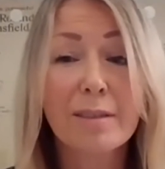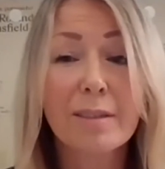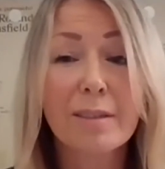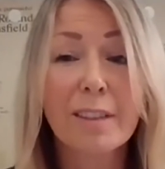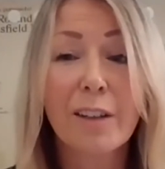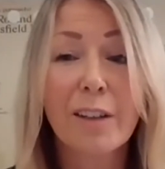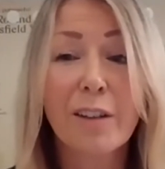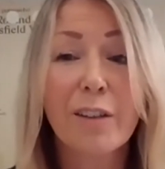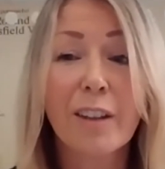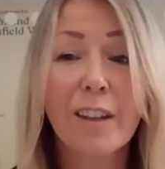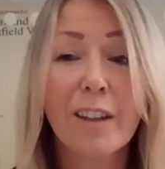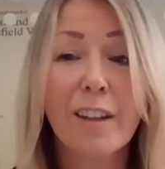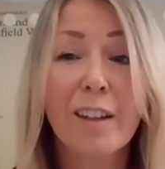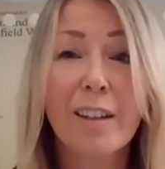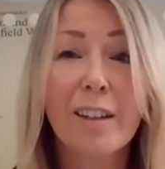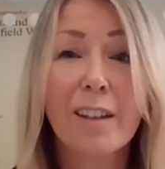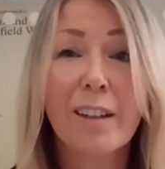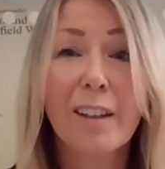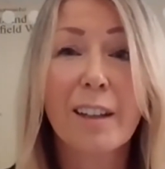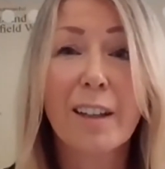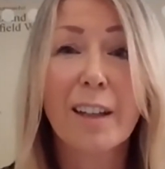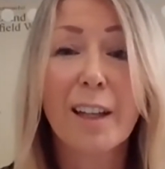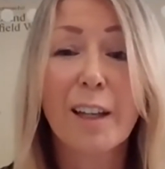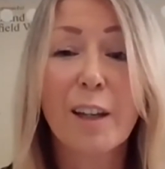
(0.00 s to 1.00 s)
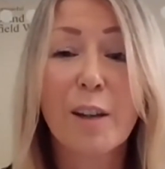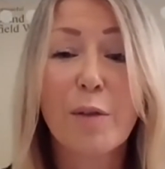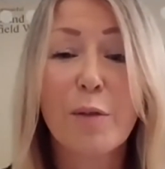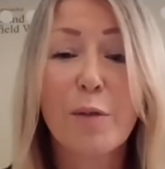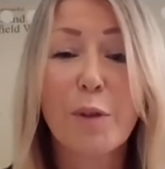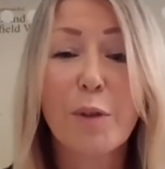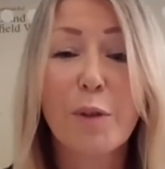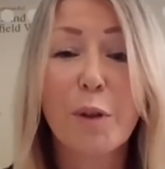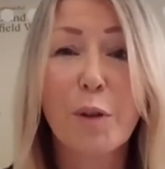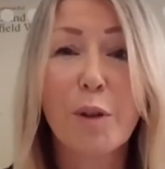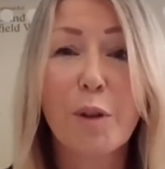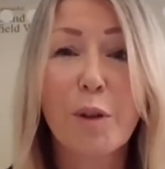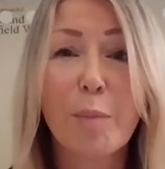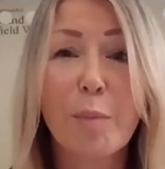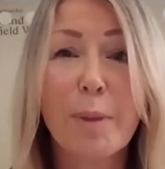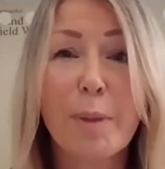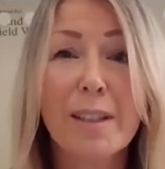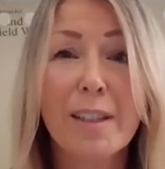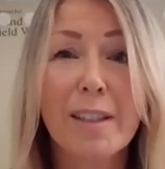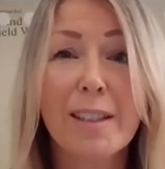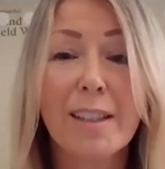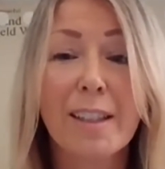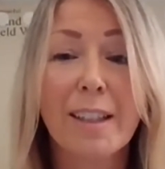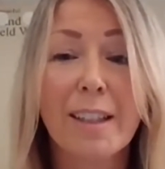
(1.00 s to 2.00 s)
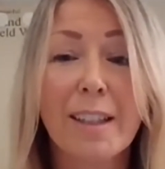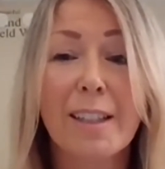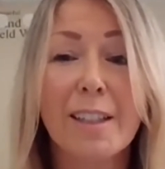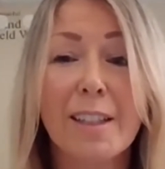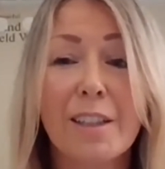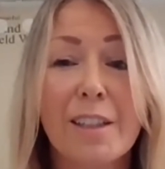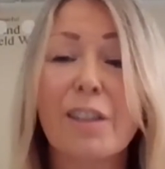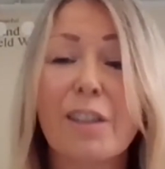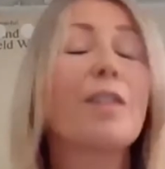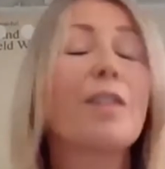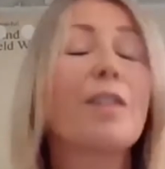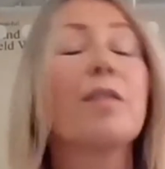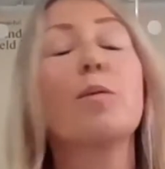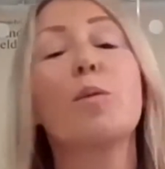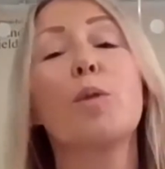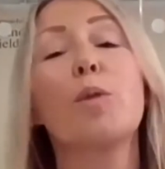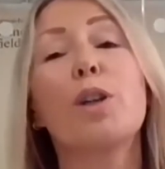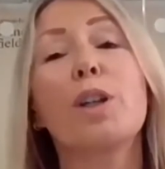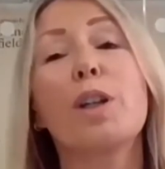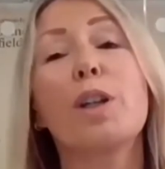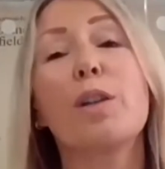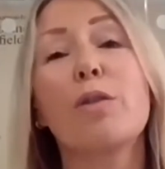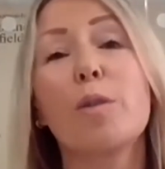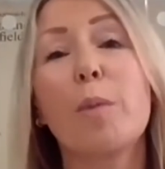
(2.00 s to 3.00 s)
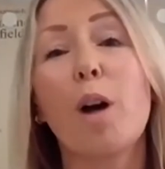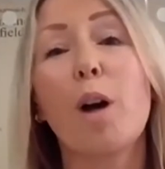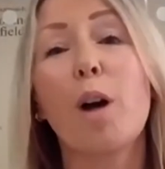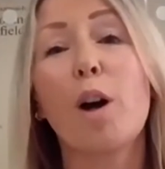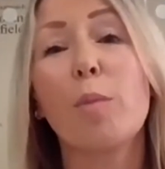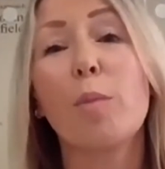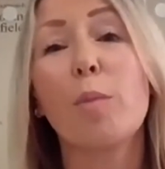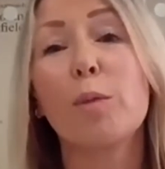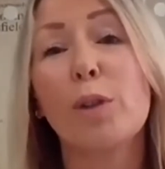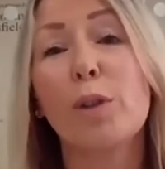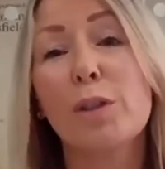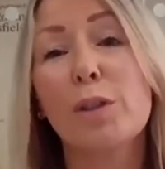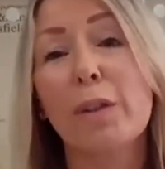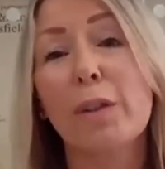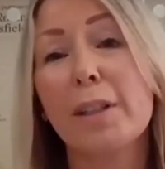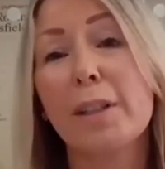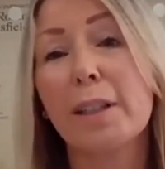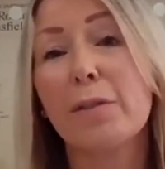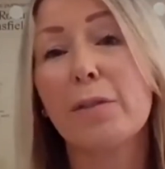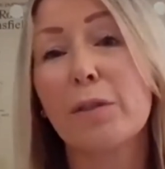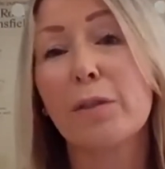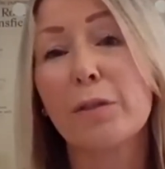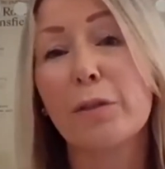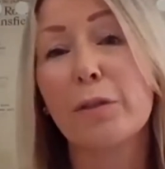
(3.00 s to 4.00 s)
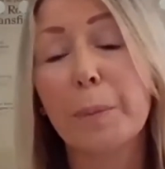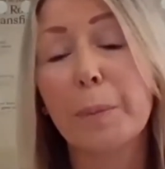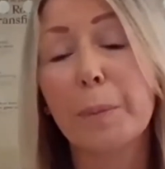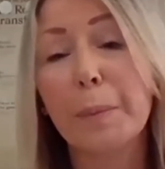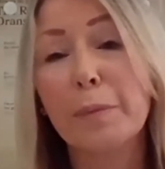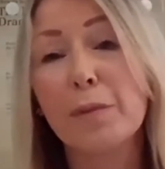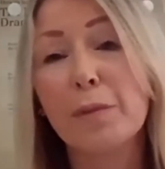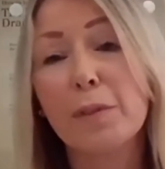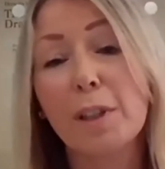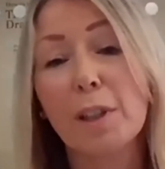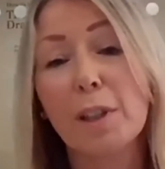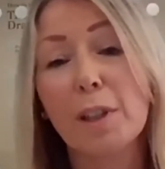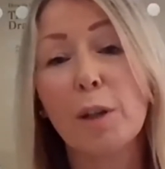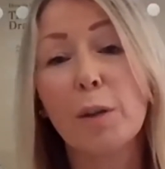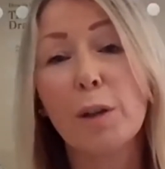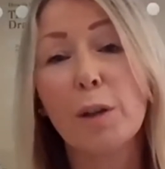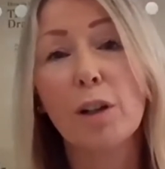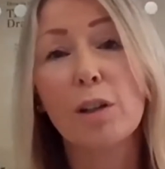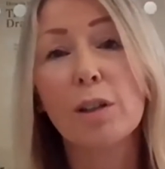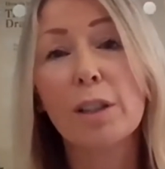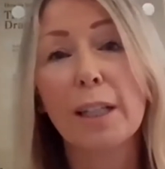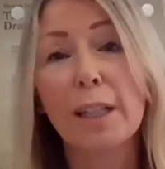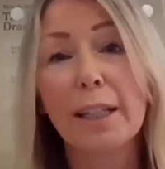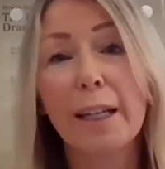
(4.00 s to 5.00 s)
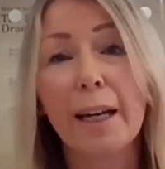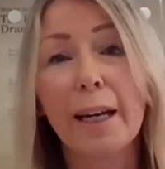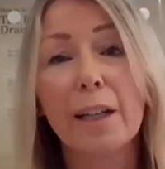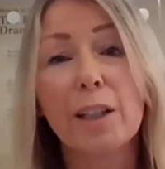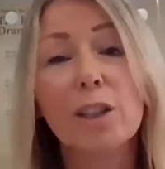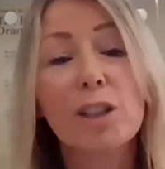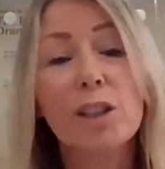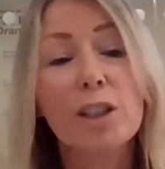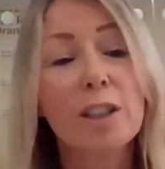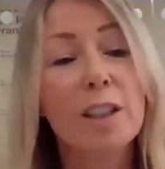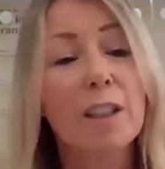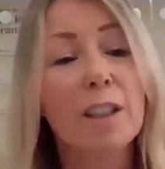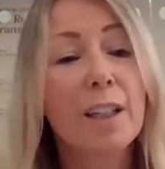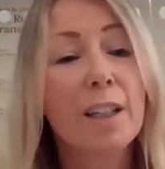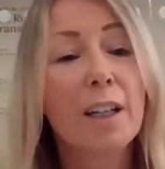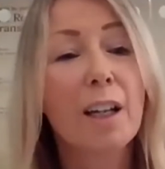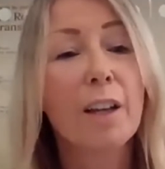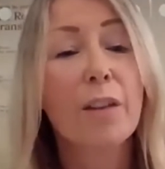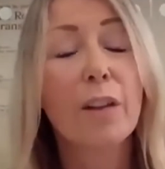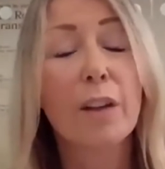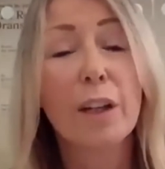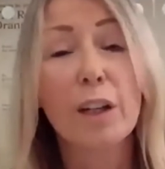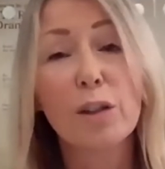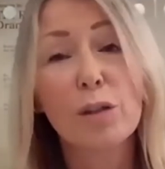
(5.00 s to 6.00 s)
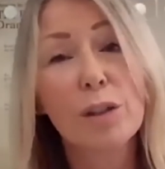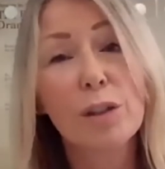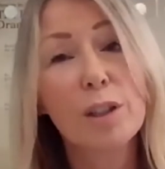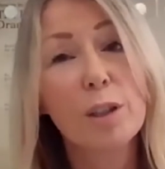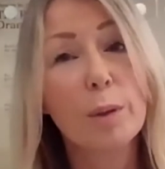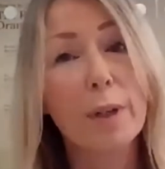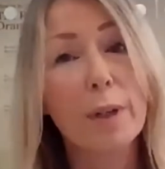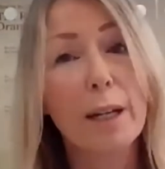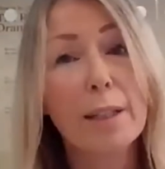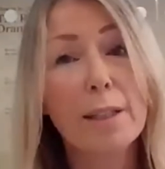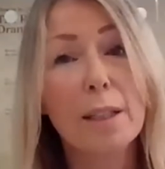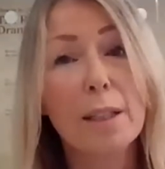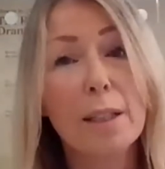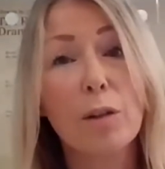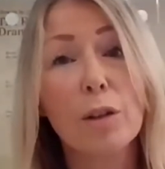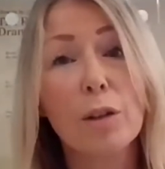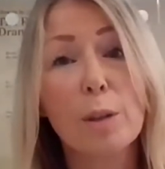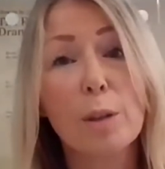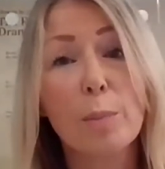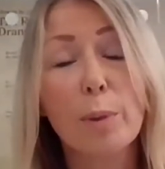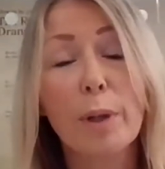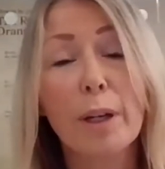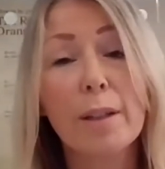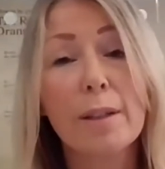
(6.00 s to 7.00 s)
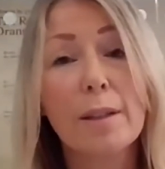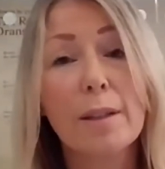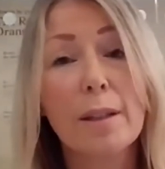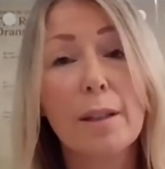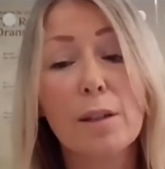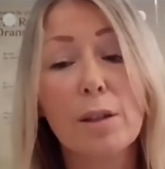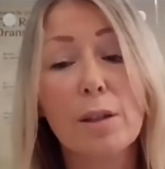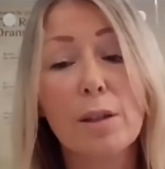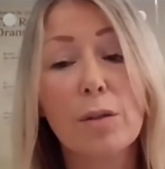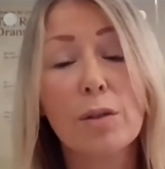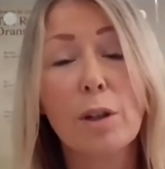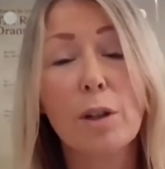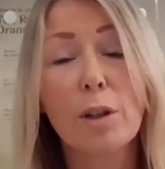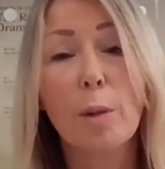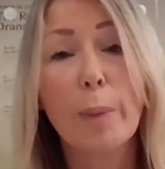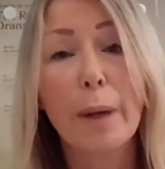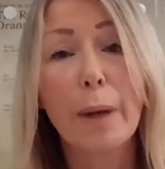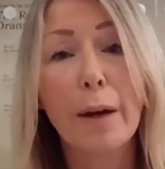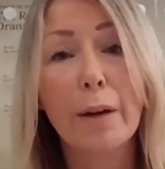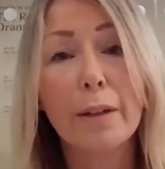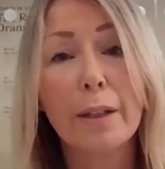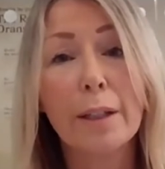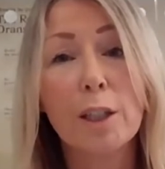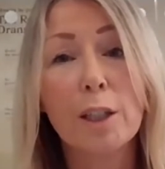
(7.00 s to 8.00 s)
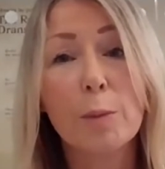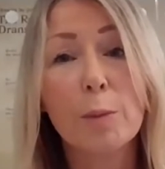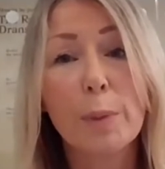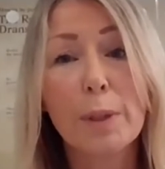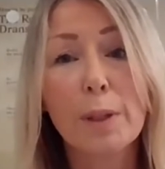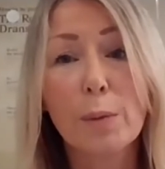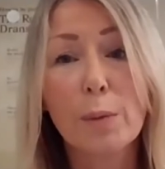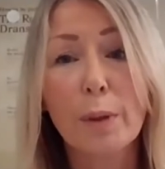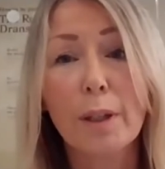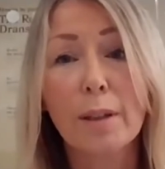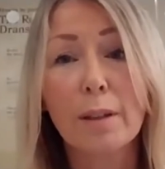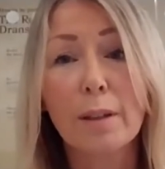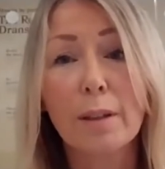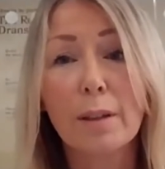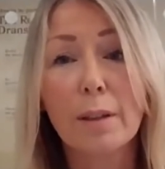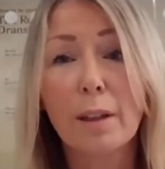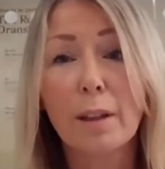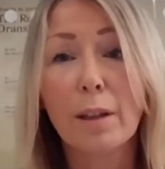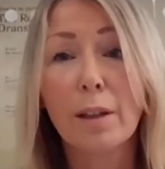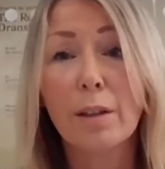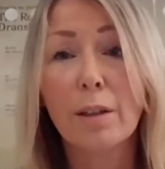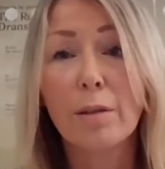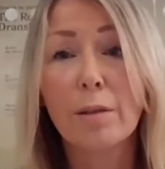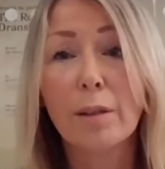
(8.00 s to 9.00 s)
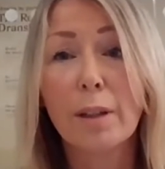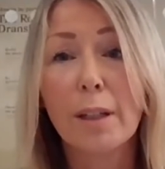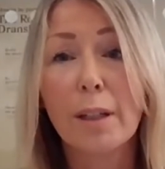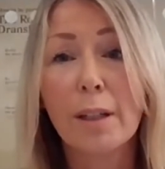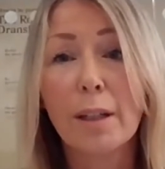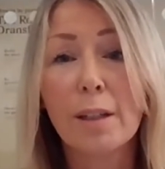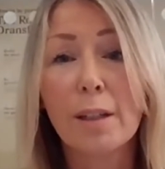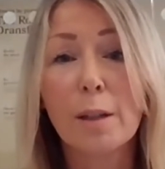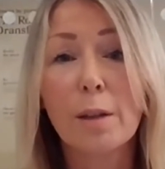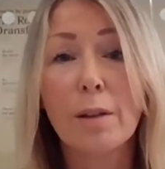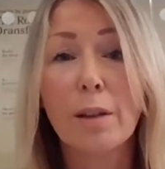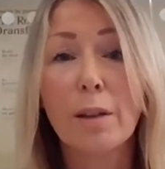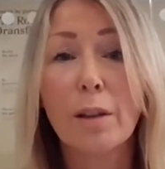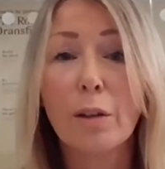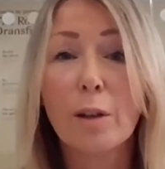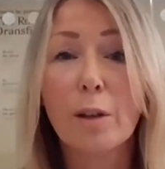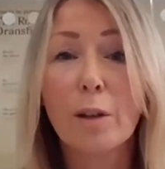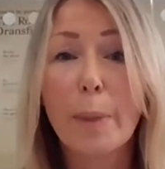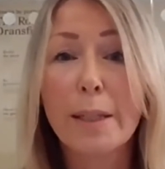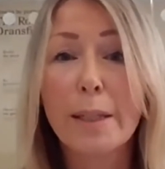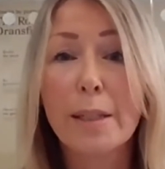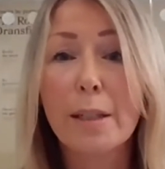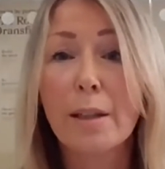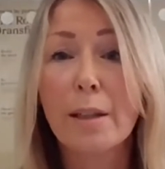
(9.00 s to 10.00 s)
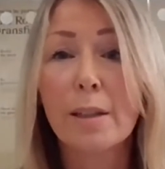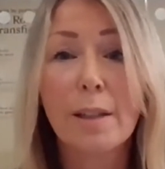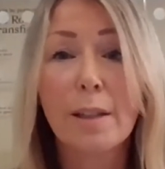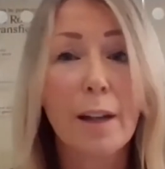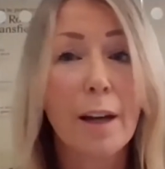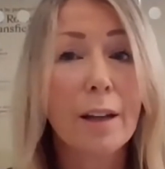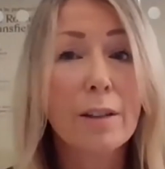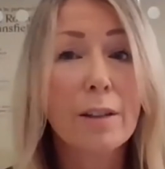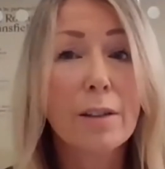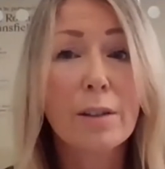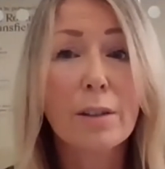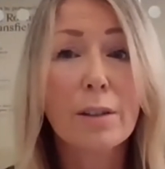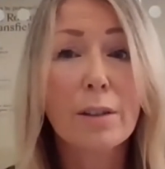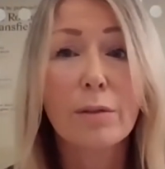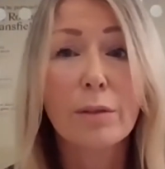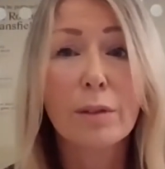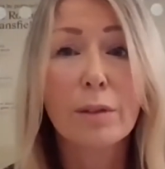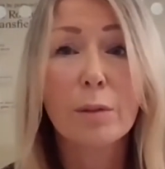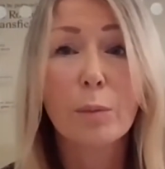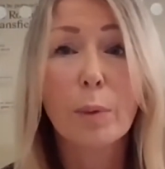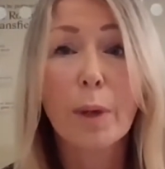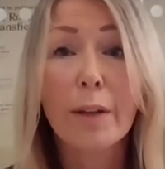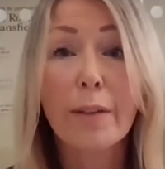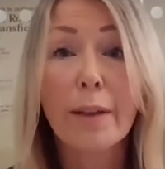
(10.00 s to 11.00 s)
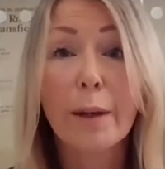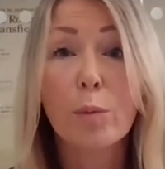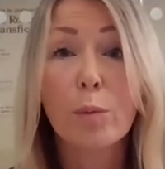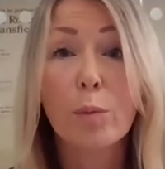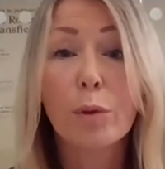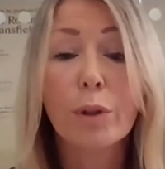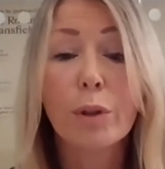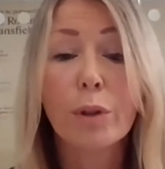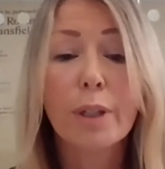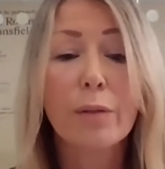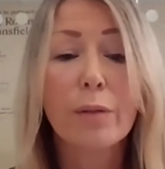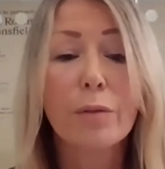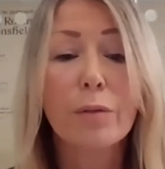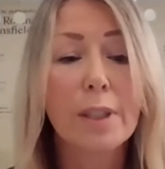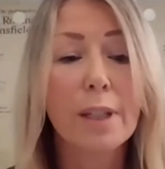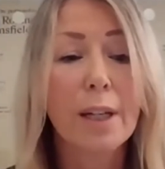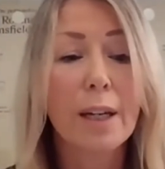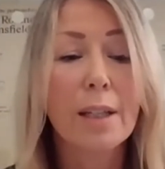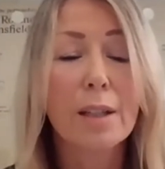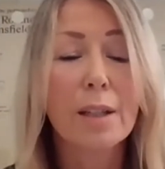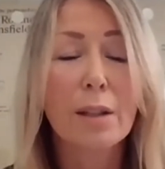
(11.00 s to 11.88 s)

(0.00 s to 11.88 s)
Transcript: I think if you're a business leader, working from home looks very different to you in Alderley Edge than it does to an 18-year-old apprentice who's got about an inch between the bed and the desk where they work every day.